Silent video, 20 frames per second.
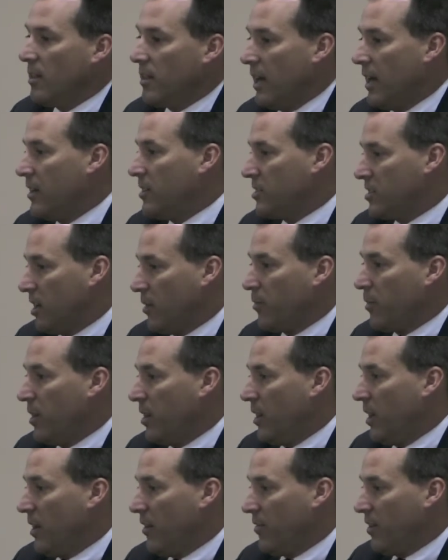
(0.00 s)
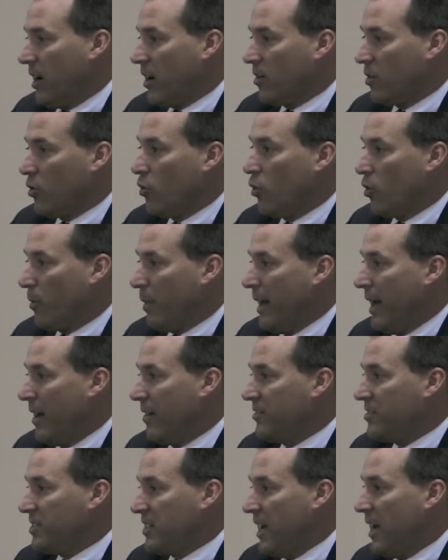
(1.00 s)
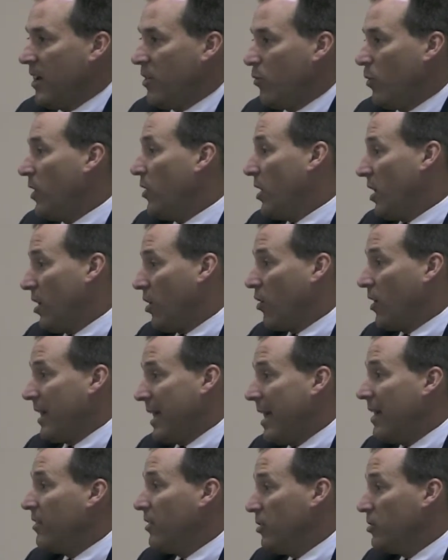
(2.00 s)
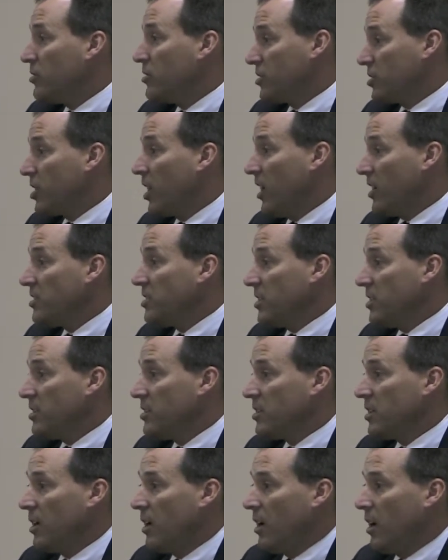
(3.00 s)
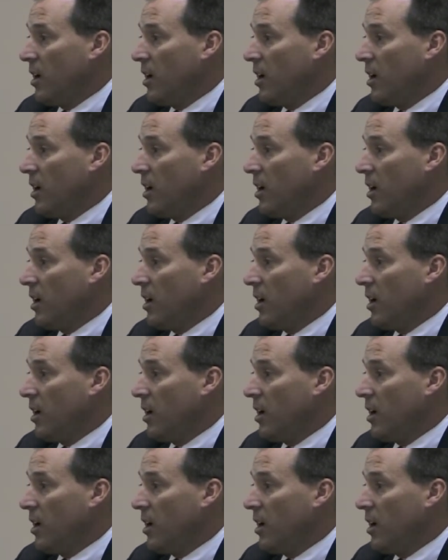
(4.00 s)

That is something that if Dr. Gorman had have stayed, we had already had those discussions,